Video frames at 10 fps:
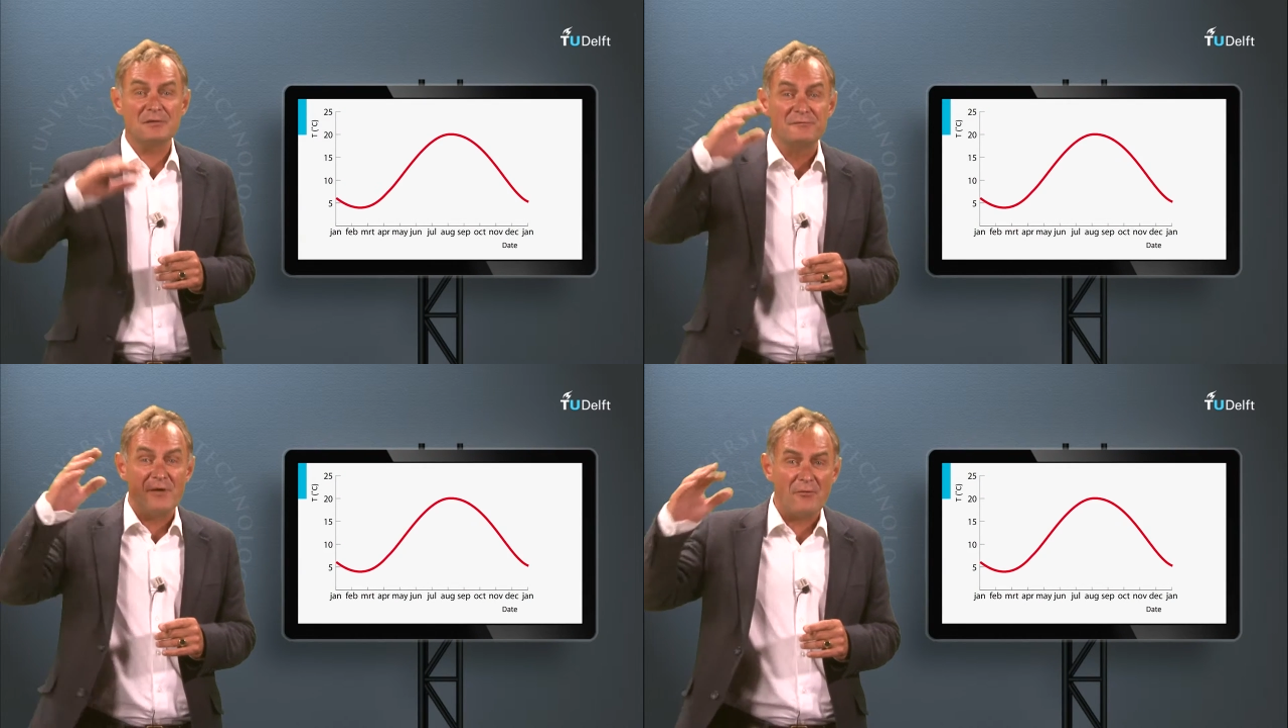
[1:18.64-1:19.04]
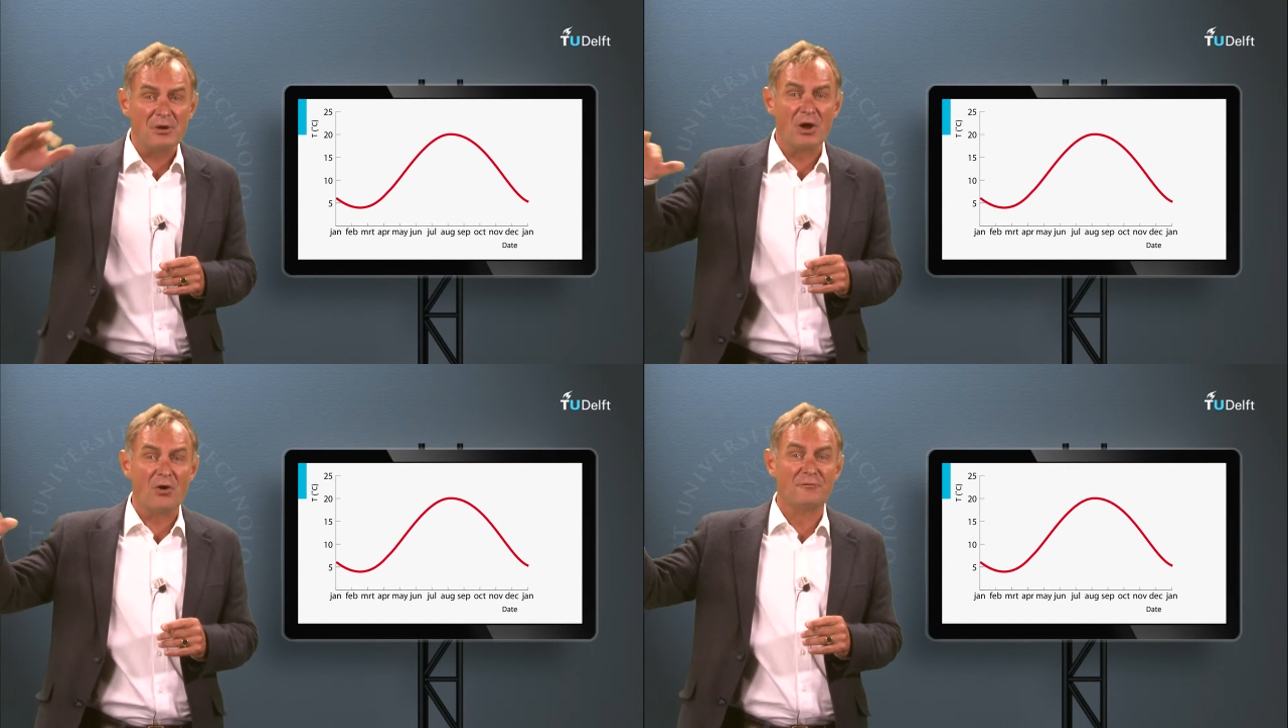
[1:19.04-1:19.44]
is
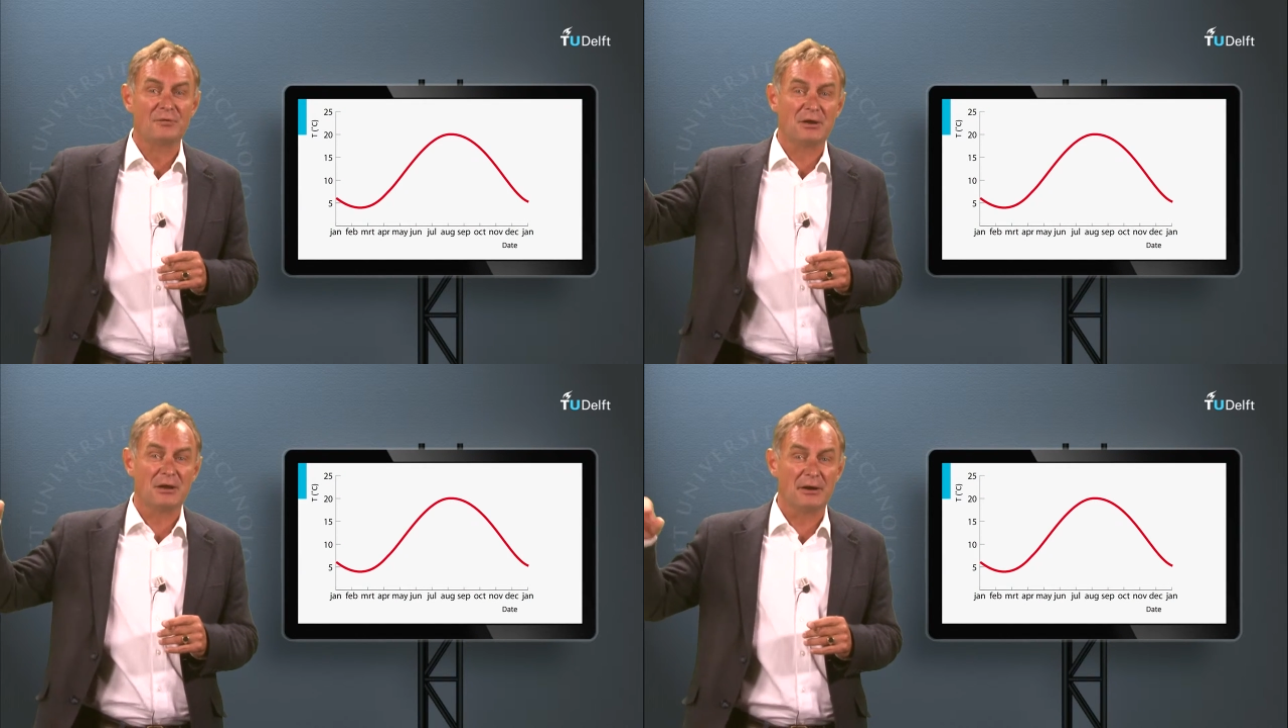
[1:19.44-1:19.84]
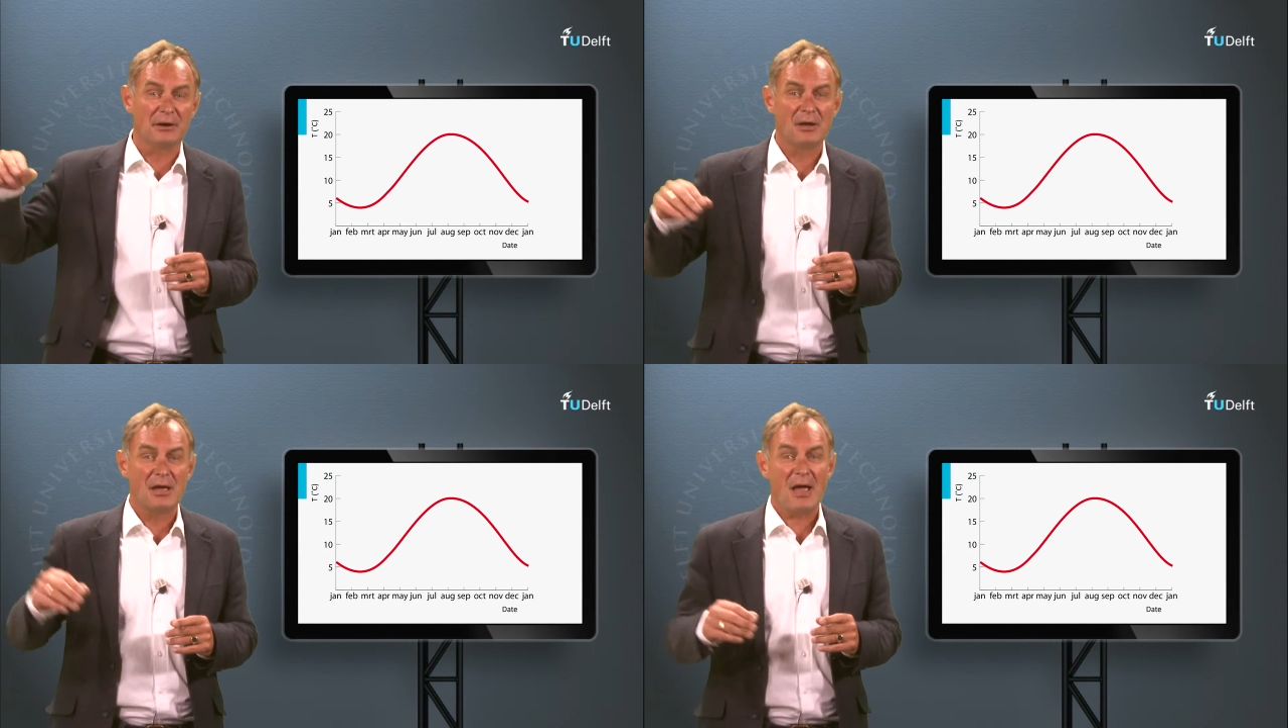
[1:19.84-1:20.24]
varying over the
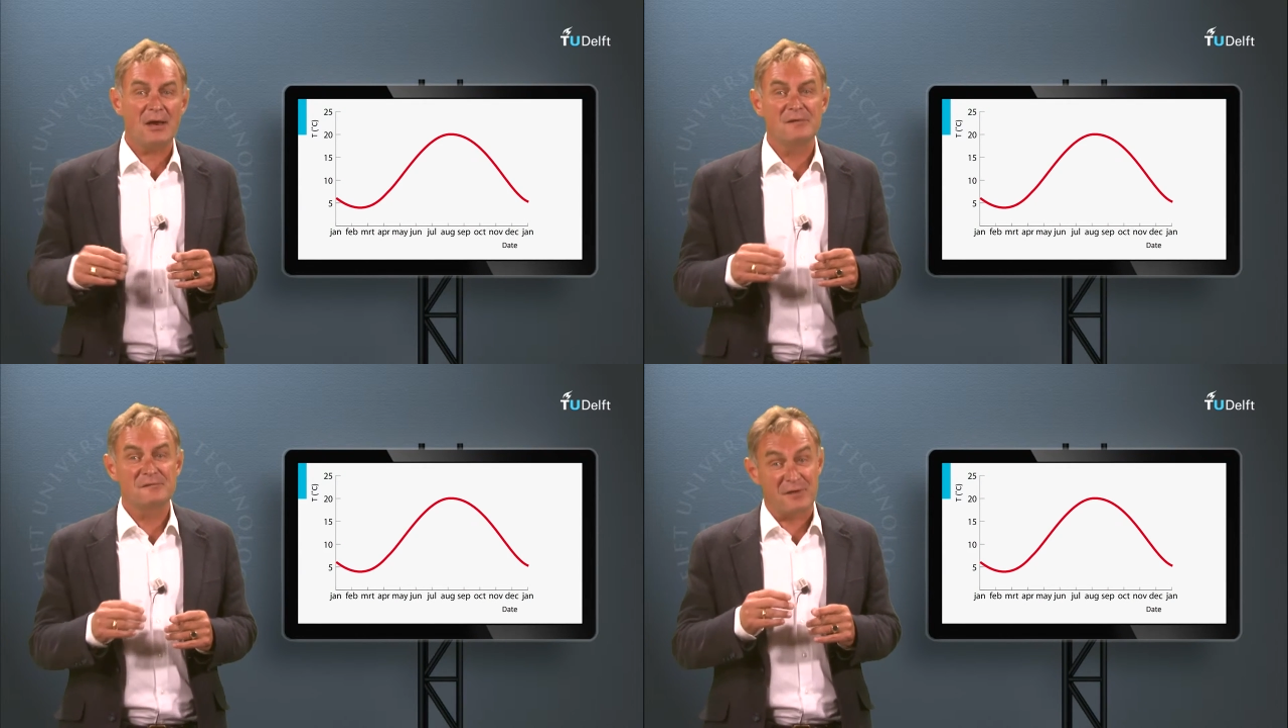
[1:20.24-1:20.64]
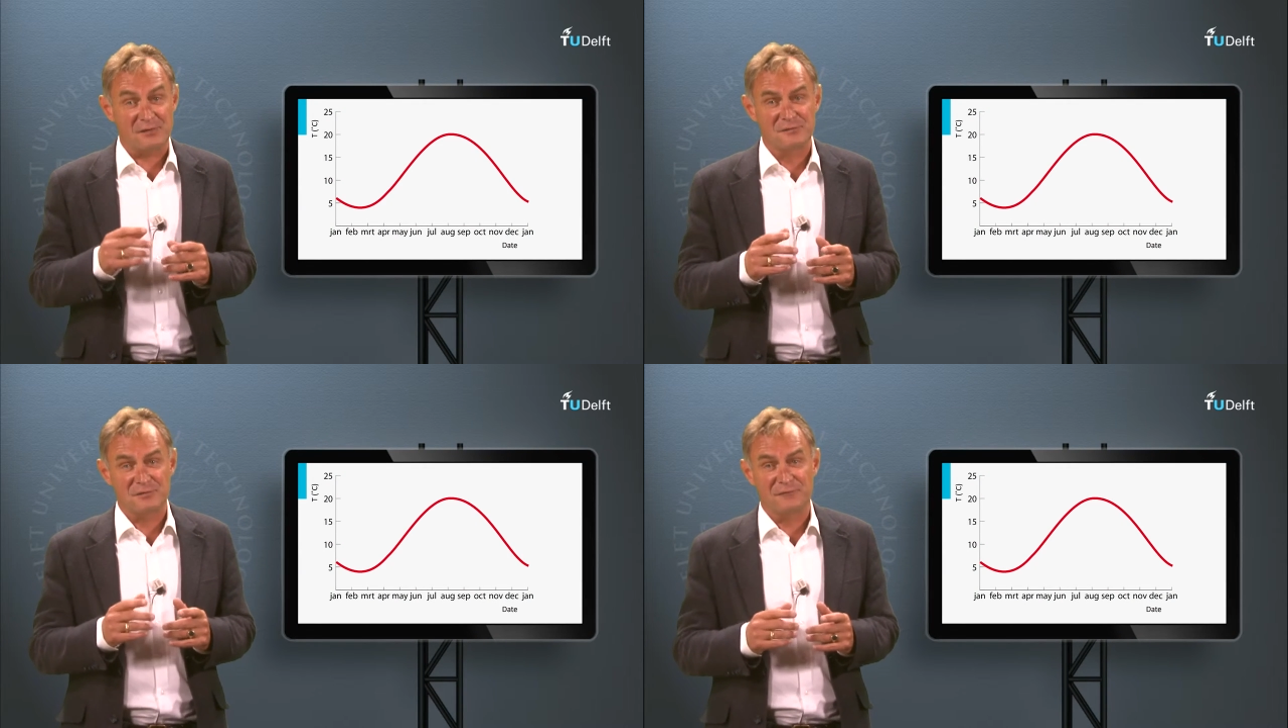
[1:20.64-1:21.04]
year and is
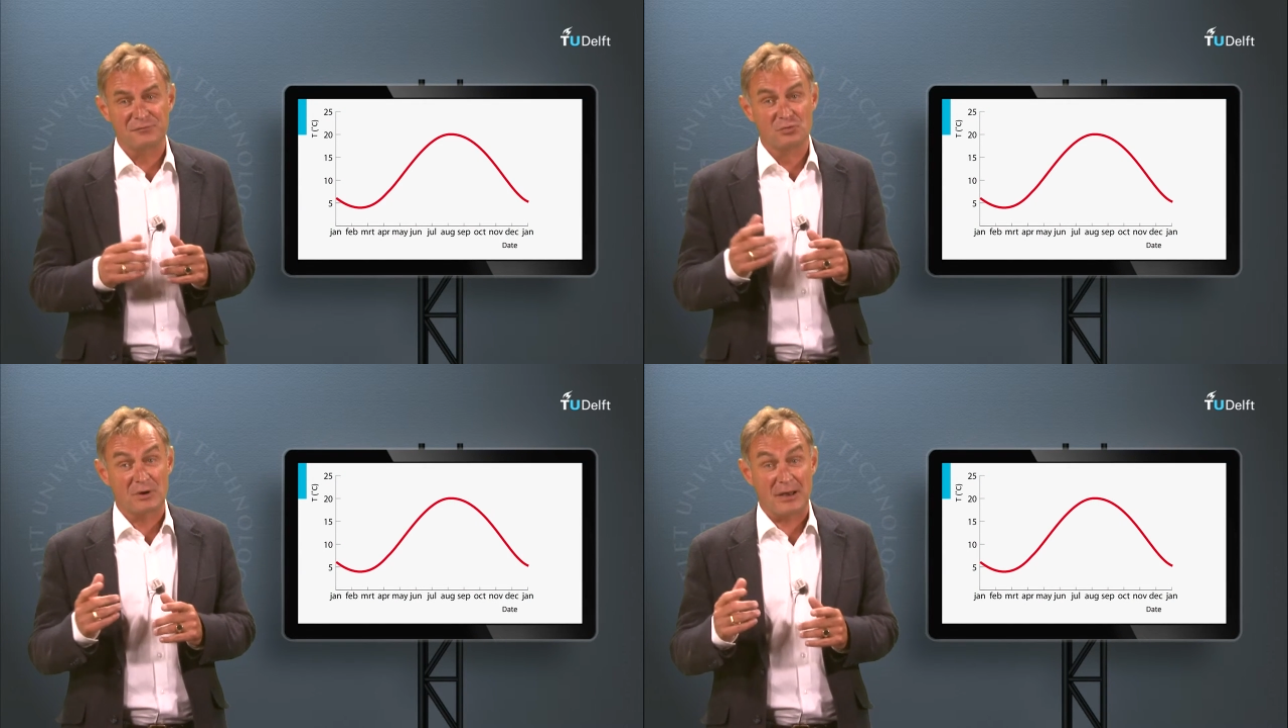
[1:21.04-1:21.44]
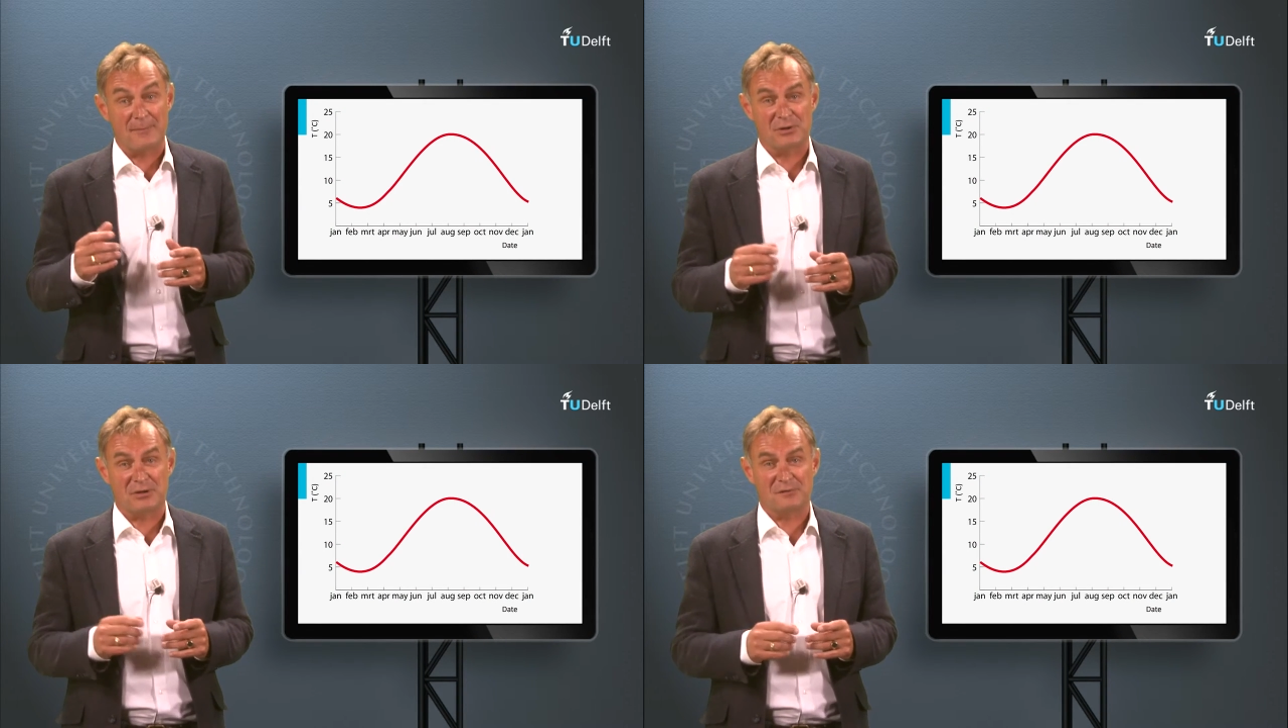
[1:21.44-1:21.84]
sensitive to
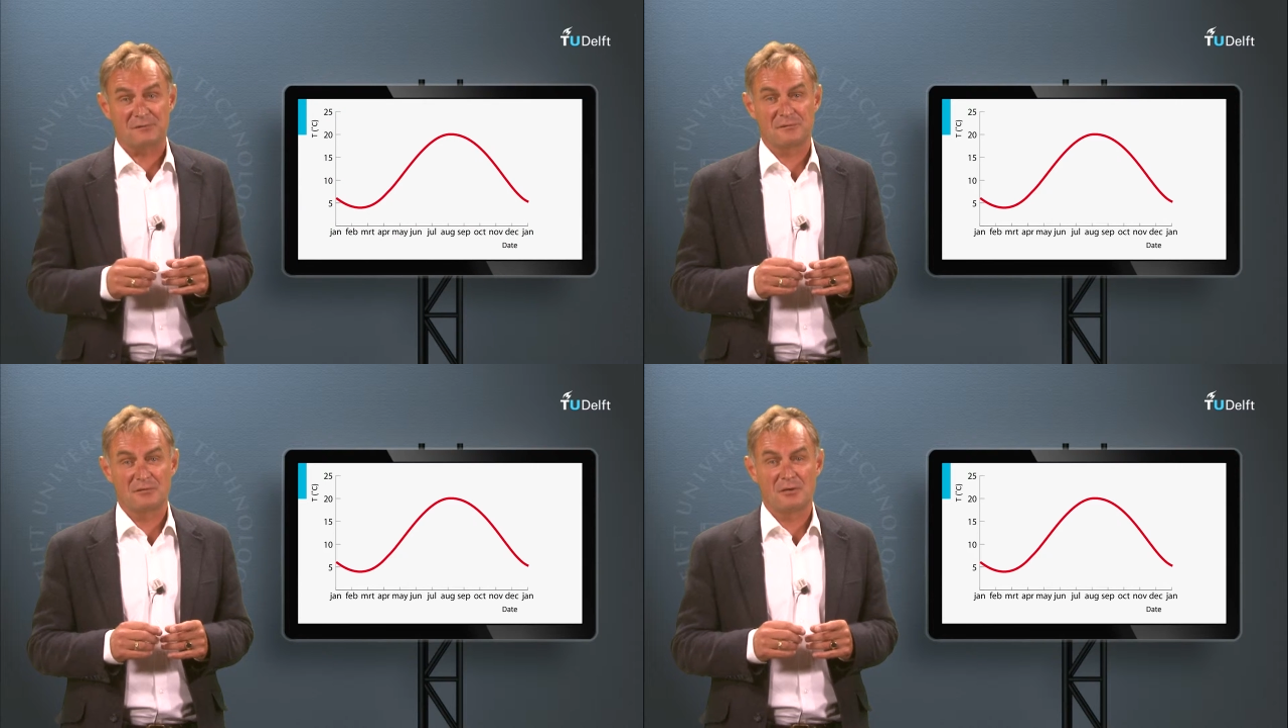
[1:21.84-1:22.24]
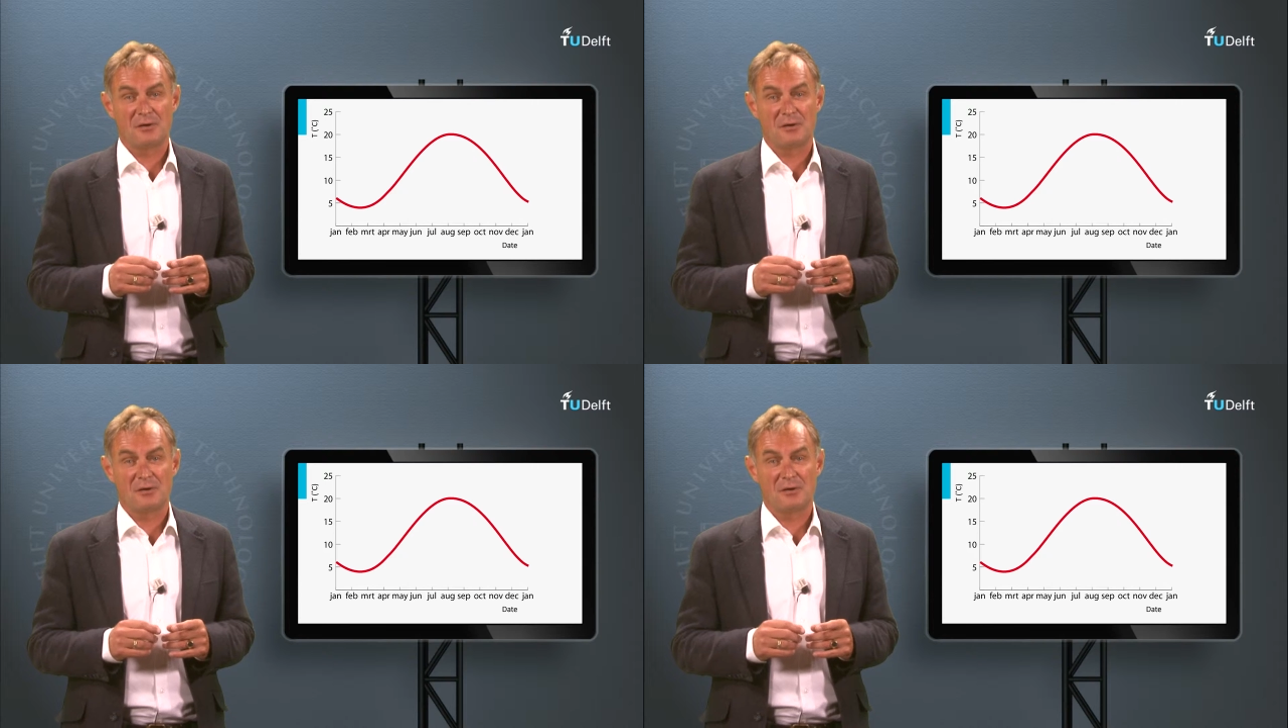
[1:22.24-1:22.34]
calamities.